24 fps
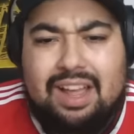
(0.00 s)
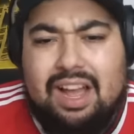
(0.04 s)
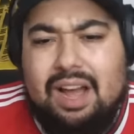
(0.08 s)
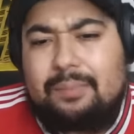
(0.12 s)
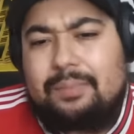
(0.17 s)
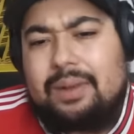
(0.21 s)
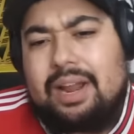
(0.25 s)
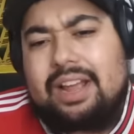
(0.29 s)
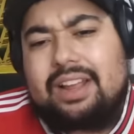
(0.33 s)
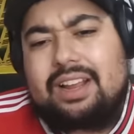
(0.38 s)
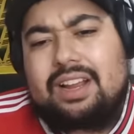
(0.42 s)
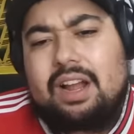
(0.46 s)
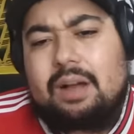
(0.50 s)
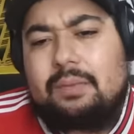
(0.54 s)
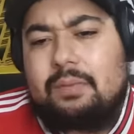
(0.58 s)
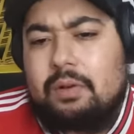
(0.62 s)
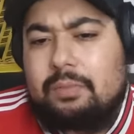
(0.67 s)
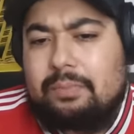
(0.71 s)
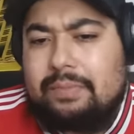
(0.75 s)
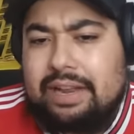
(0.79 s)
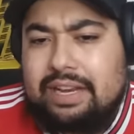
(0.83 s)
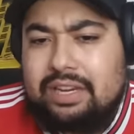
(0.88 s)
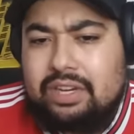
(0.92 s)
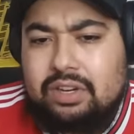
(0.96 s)
I'm like, come
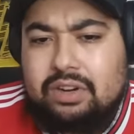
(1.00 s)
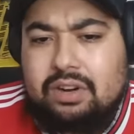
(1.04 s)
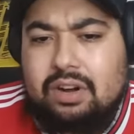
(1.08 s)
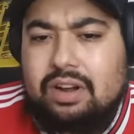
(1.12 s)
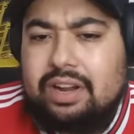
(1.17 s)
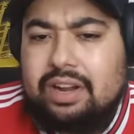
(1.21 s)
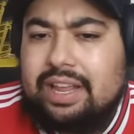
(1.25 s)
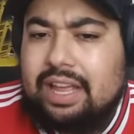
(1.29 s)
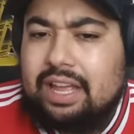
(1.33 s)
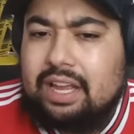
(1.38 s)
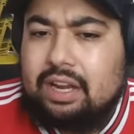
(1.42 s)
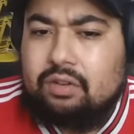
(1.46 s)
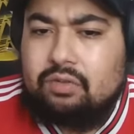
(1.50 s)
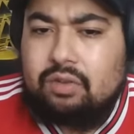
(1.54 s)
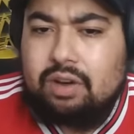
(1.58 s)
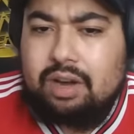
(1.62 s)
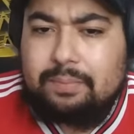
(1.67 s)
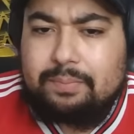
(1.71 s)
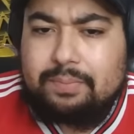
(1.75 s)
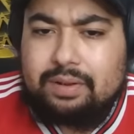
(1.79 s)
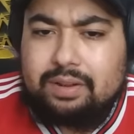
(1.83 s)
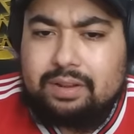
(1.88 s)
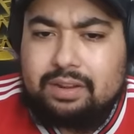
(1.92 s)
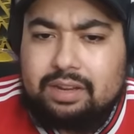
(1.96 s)
on, man. You got to get a
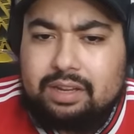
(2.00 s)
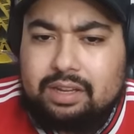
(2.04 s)
grip.